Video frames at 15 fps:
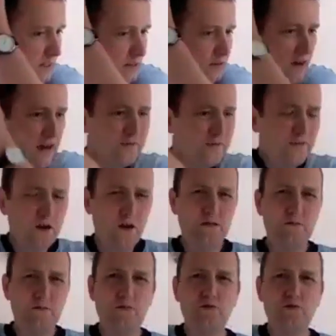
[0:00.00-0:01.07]
you know, I've
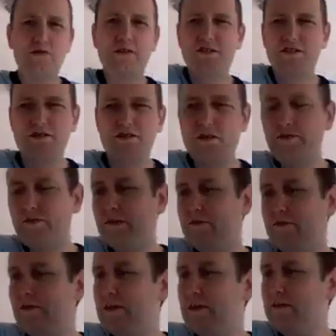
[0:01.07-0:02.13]
forgotten most of this stuff,
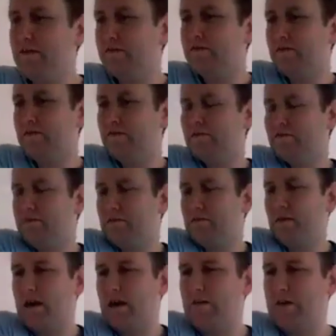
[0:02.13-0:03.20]
and I'm
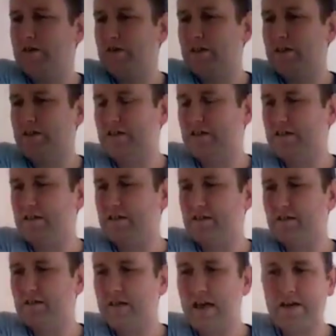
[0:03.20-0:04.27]
interested in
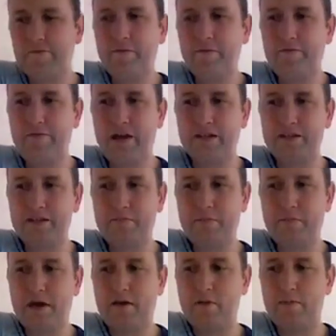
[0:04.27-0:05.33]
kind of refreshing
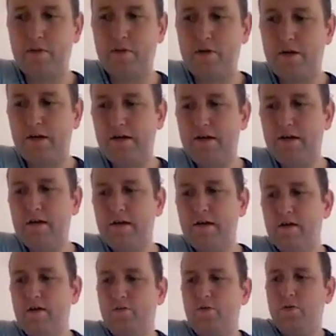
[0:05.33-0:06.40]
back up on it.
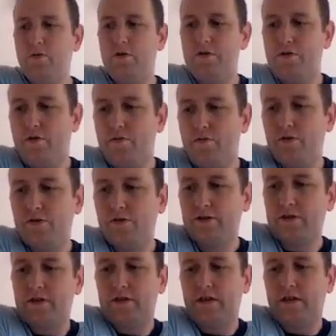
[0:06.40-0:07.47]
But what I thought
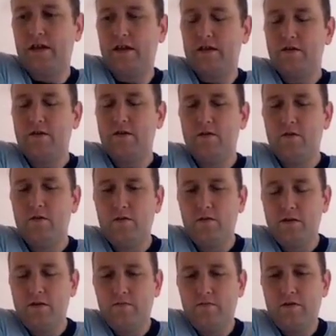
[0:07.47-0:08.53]
was that
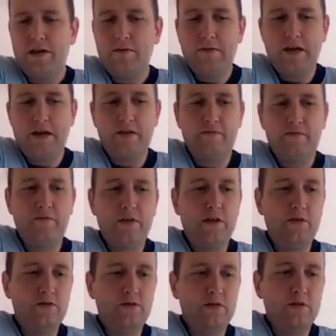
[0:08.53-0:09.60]
when I'm making
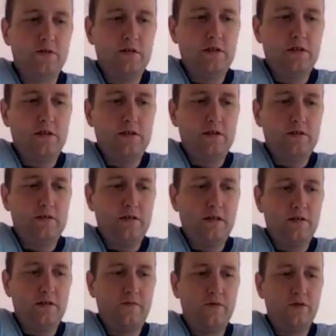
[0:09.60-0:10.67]
videos in
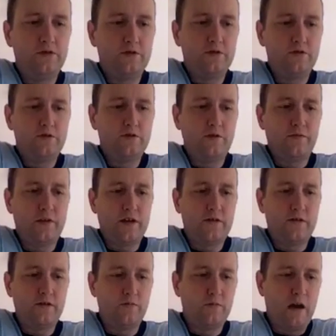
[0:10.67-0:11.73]
the future and stuff like
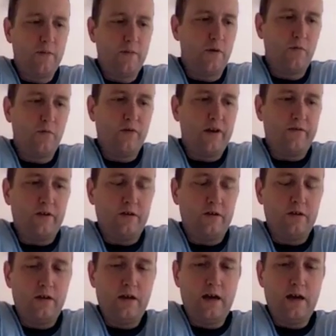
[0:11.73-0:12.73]
that there, about whatever,